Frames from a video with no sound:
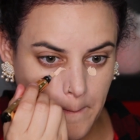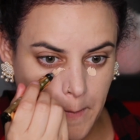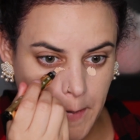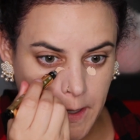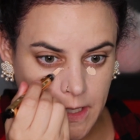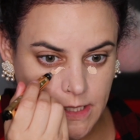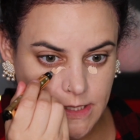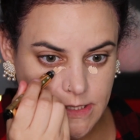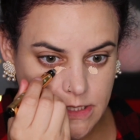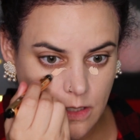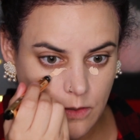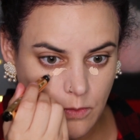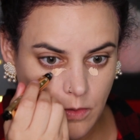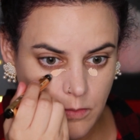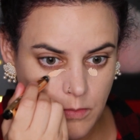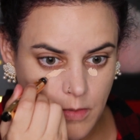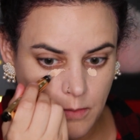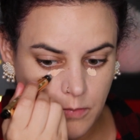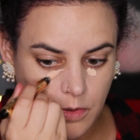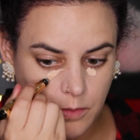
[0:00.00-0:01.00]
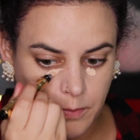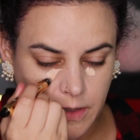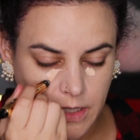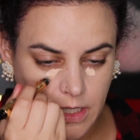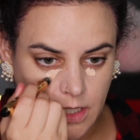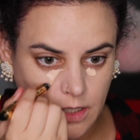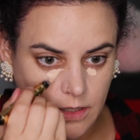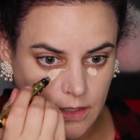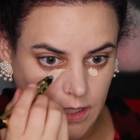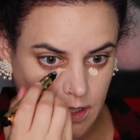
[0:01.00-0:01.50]
but I don't remember
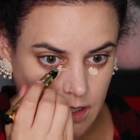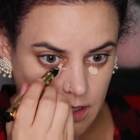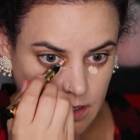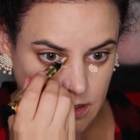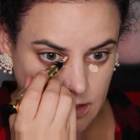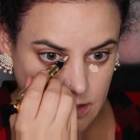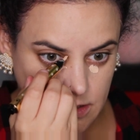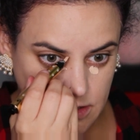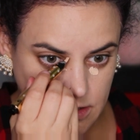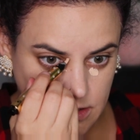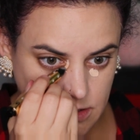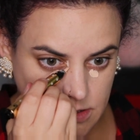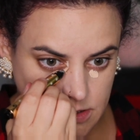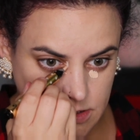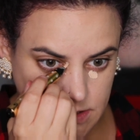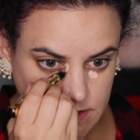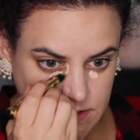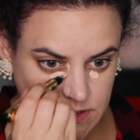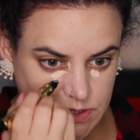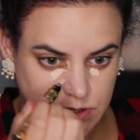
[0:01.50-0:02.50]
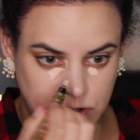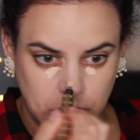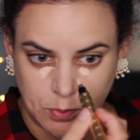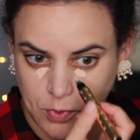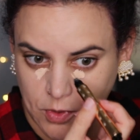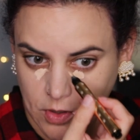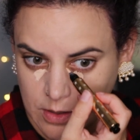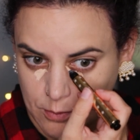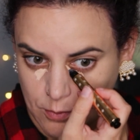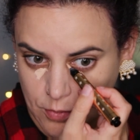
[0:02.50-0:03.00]
being like
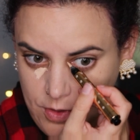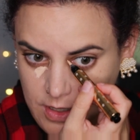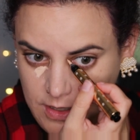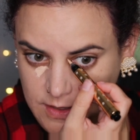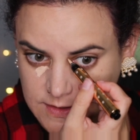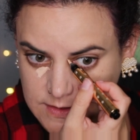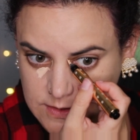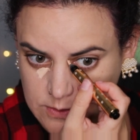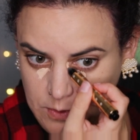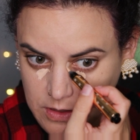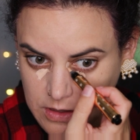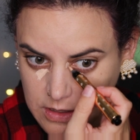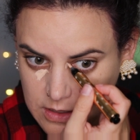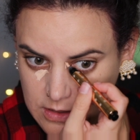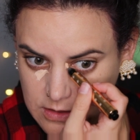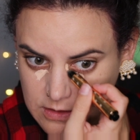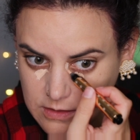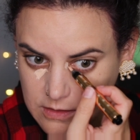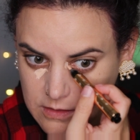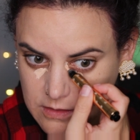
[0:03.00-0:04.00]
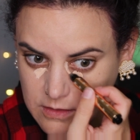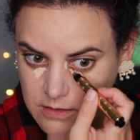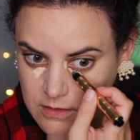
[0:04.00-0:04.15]
super impressed with it,